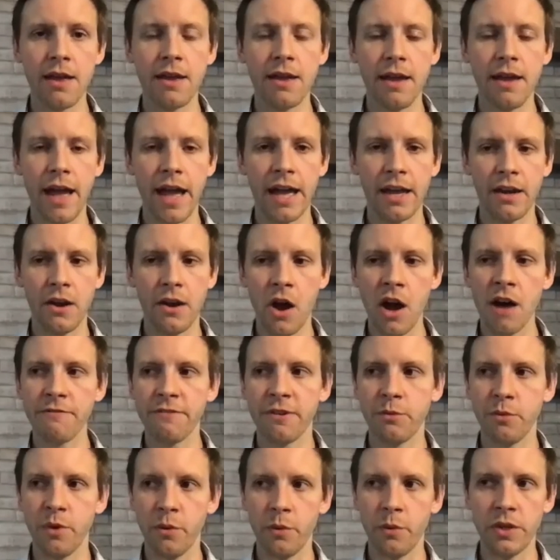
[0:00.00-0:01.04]
And
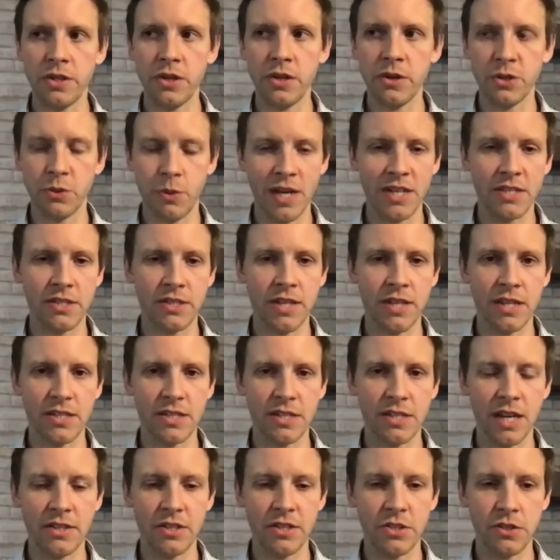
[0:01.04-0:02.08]
often what we do is we ask data
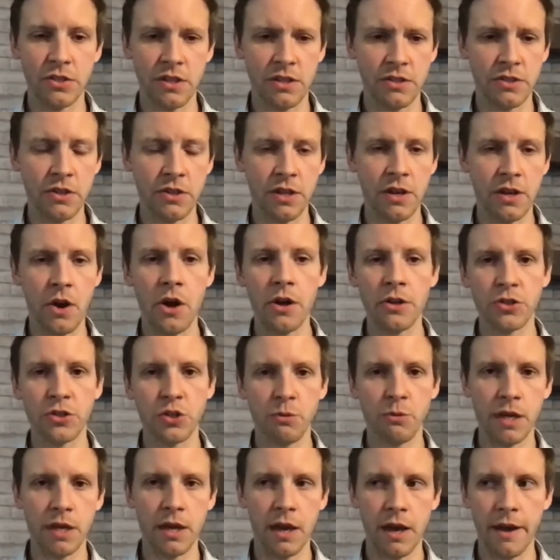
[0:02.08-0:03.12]
scientists to then also
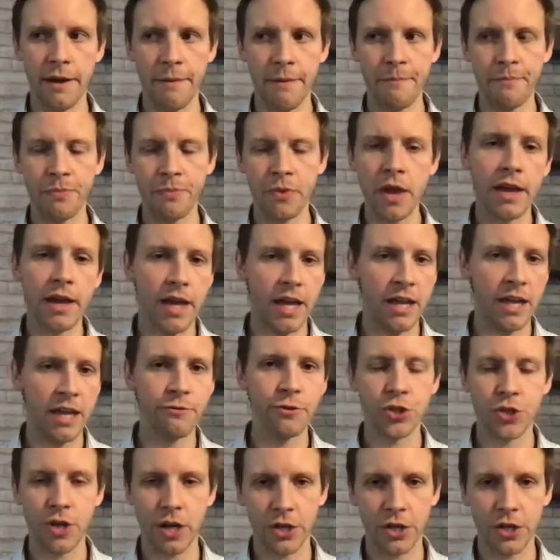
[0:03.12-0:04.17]
become
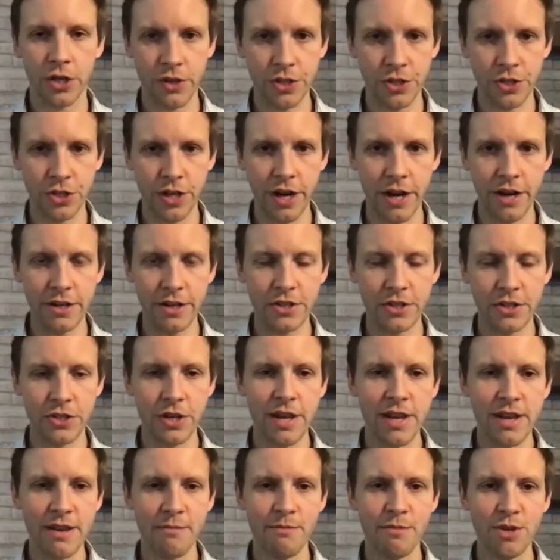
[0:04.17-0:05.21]
infrastructure engineers,
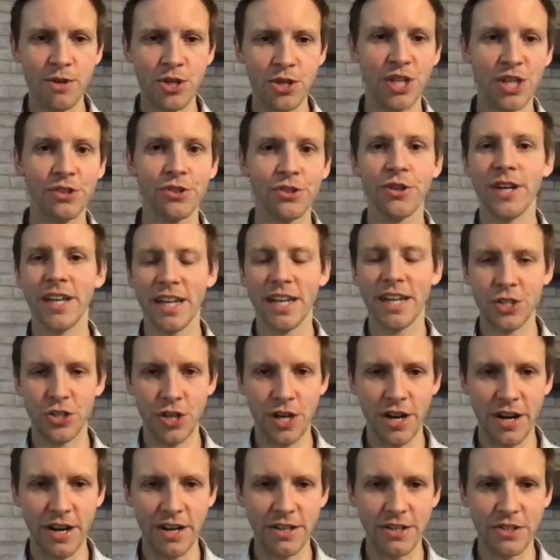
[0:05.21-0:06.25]
machine learning
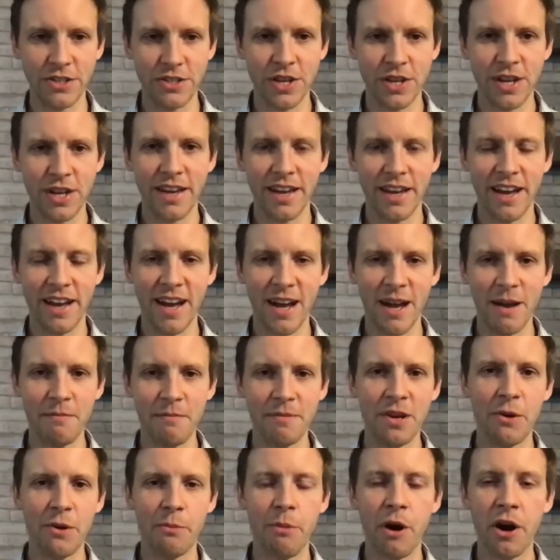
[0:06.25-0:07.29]
engineers,
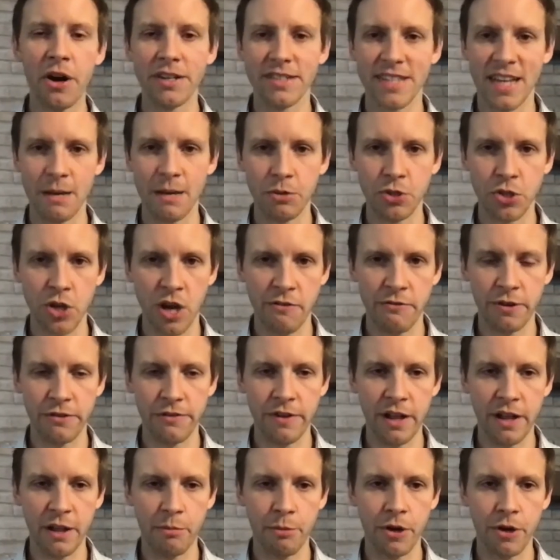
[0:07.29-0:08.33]
part-time software
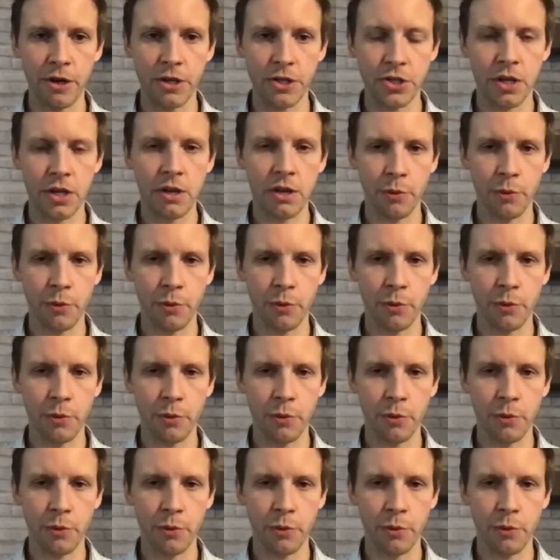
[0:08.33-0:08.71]
developers.